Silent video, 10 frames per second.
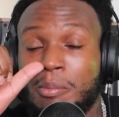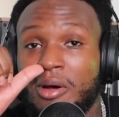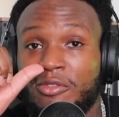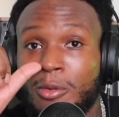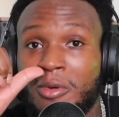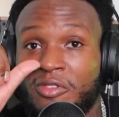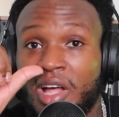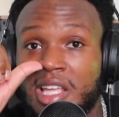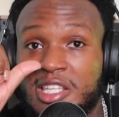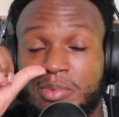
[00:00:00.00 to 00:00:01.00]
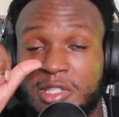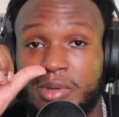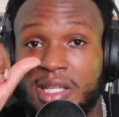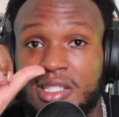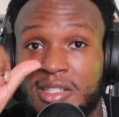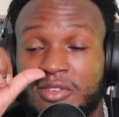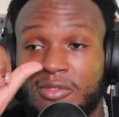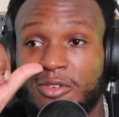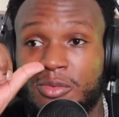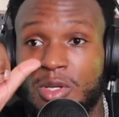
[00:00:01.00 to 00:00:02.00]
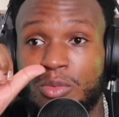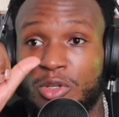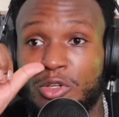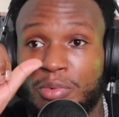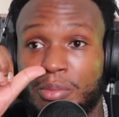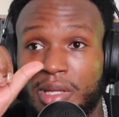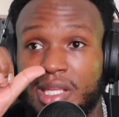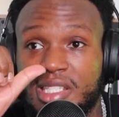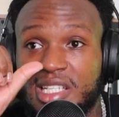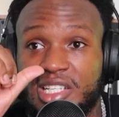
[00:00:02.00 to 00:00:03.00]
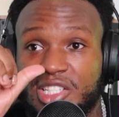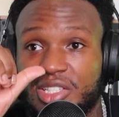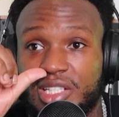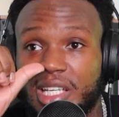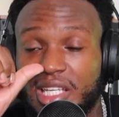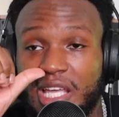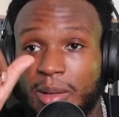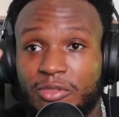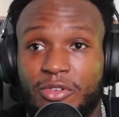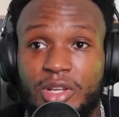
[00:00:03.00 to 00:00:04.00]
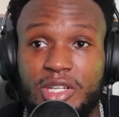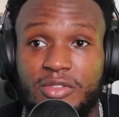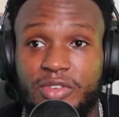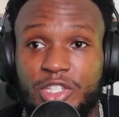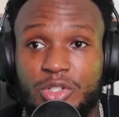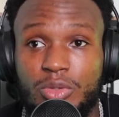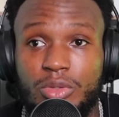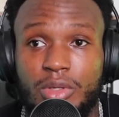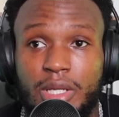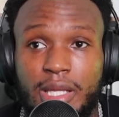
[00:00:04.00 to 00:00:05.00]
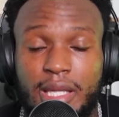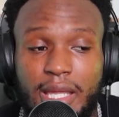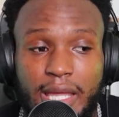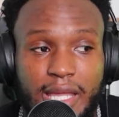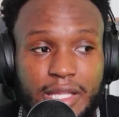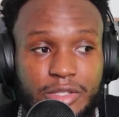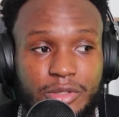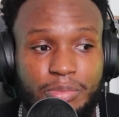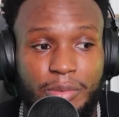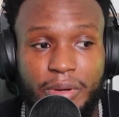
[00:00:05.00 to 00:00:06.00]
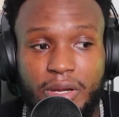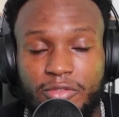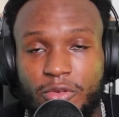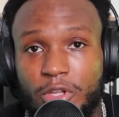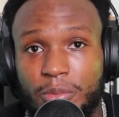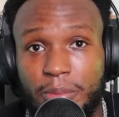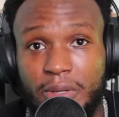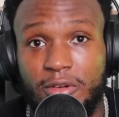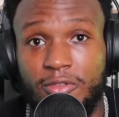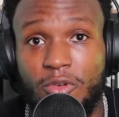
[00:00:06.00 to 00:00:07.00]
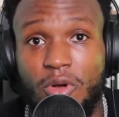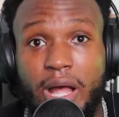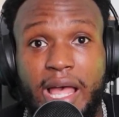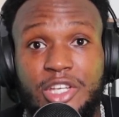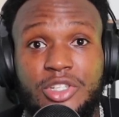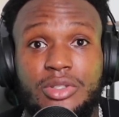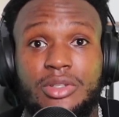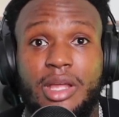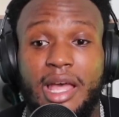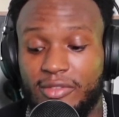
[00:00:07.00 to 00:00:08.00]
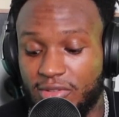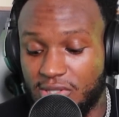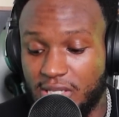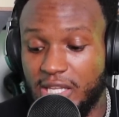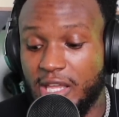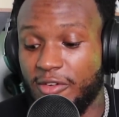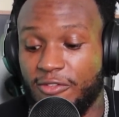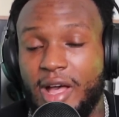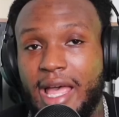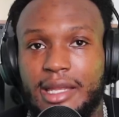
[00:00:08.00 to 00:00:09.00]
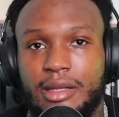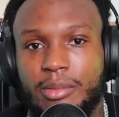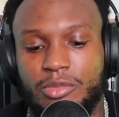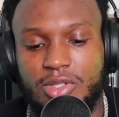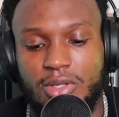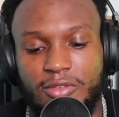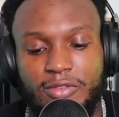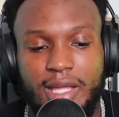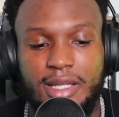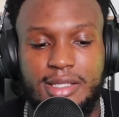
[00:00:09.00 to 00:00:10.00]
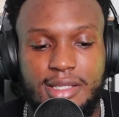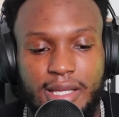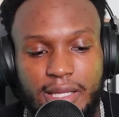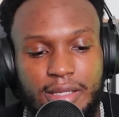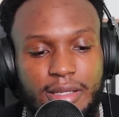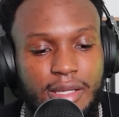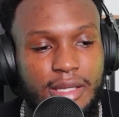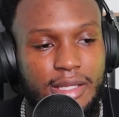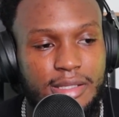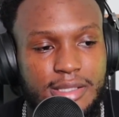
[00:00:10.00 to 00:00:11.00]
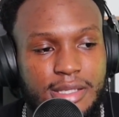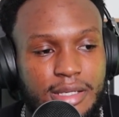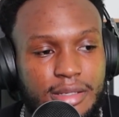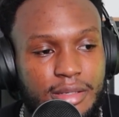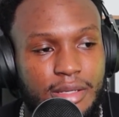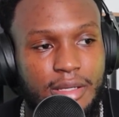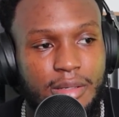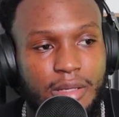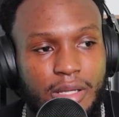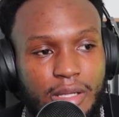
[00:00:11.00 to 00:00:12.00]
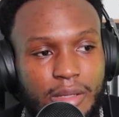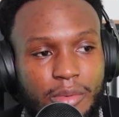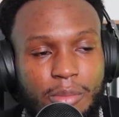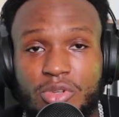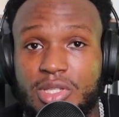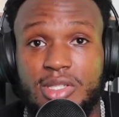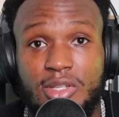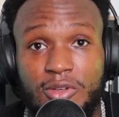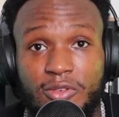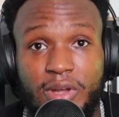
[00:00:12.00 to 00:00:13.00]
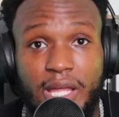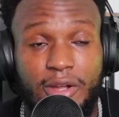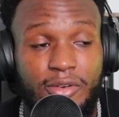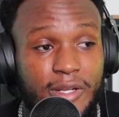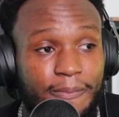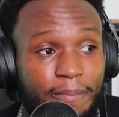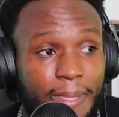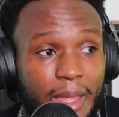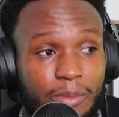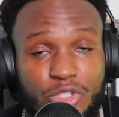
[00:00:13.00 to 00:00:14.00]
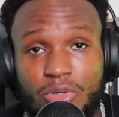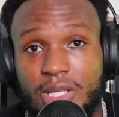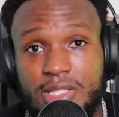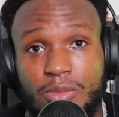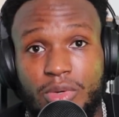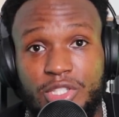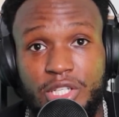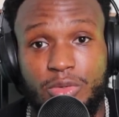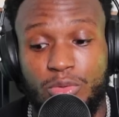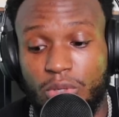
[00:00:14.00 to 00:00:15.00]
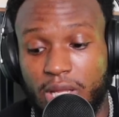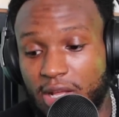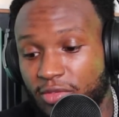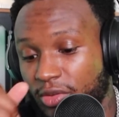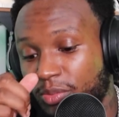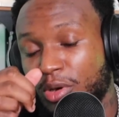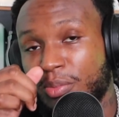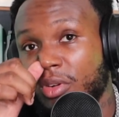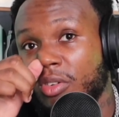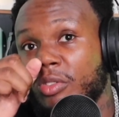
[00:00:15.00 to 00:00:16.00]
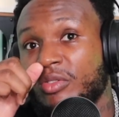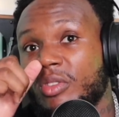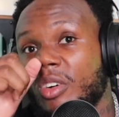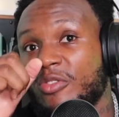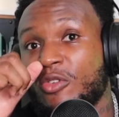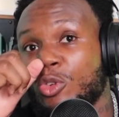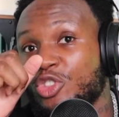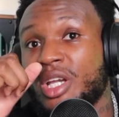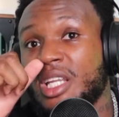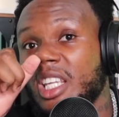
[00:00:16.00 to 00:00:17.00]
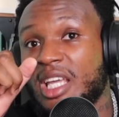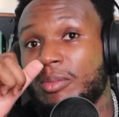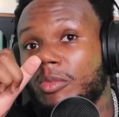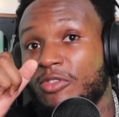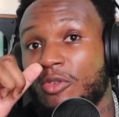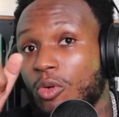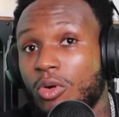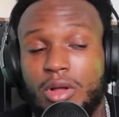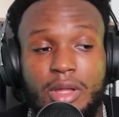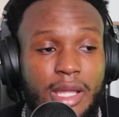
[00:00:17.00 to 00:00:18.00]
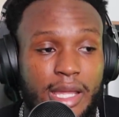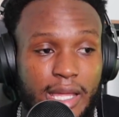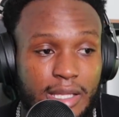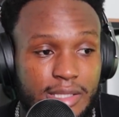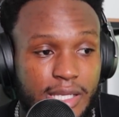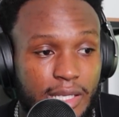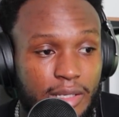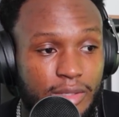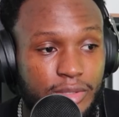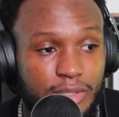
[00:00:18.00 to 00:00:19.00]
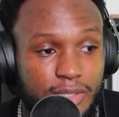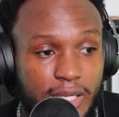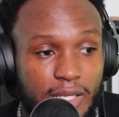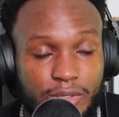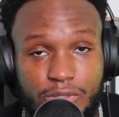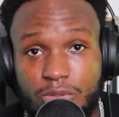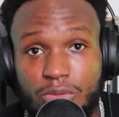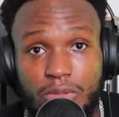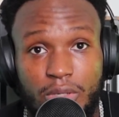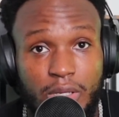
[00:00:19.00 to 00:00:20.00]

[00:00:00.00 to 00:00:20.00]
But from a fighter's perspective and from someone who prepares diligently in camp for an individual and preparing for what you're preparing for, I shouldn't have to say, yeah, fine, I'm just going to fight this guy instead. Uh, but Muslim's a good fighter, and I'm sure that's someone Jake would want to have a proper, a full training camp for, and tailored tailored to,